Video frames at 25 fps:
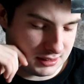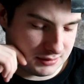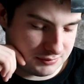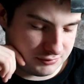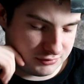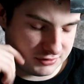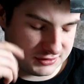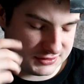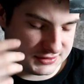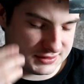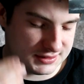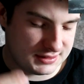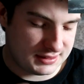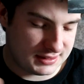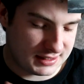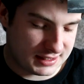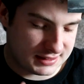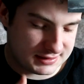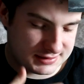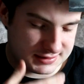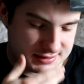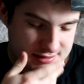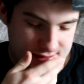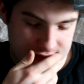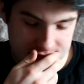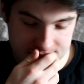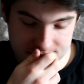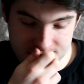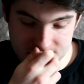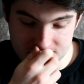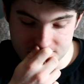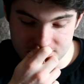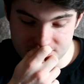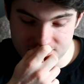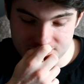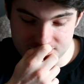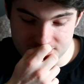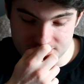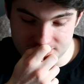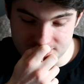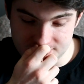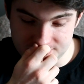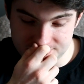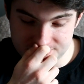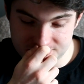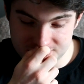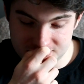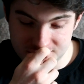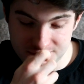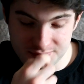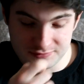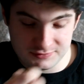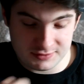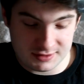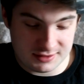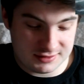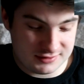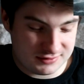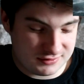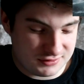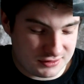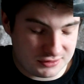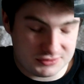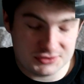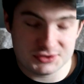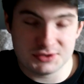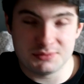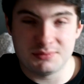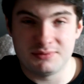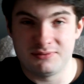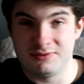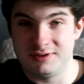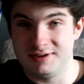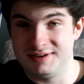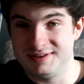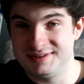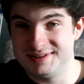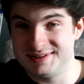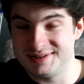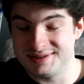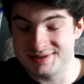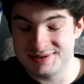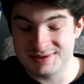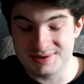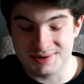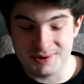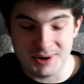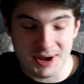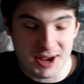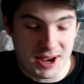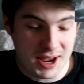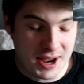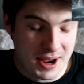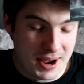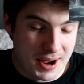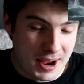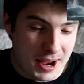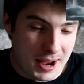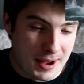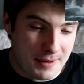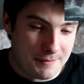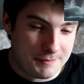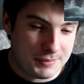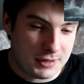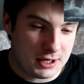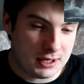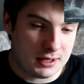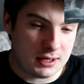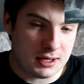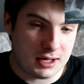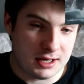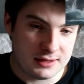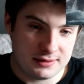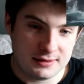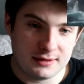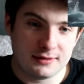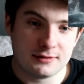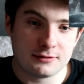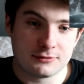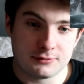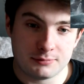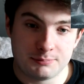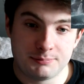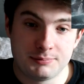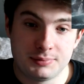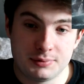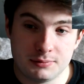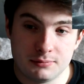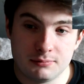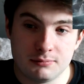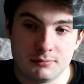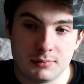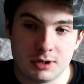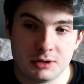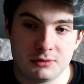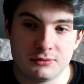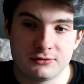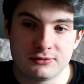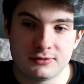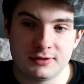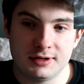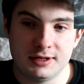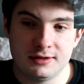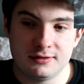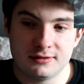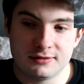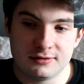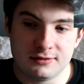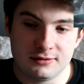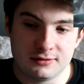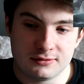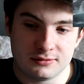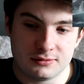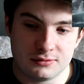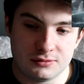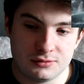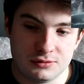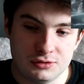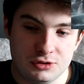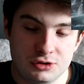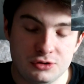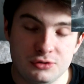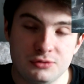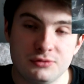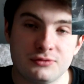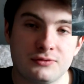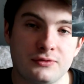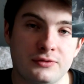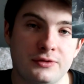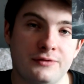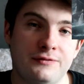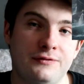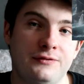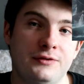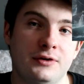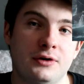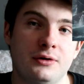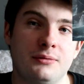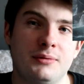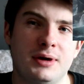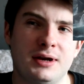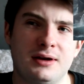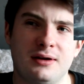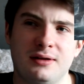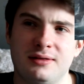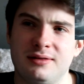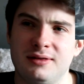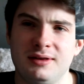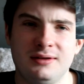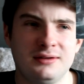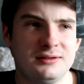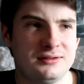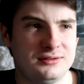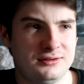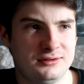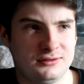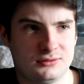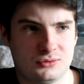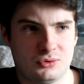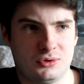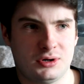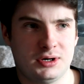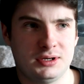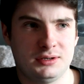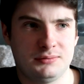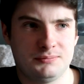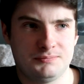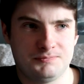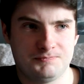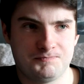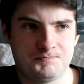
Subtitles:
prison that's built for supervillains. No supervillains at all. But I think it's mostly, this is used for the film, and I think this is where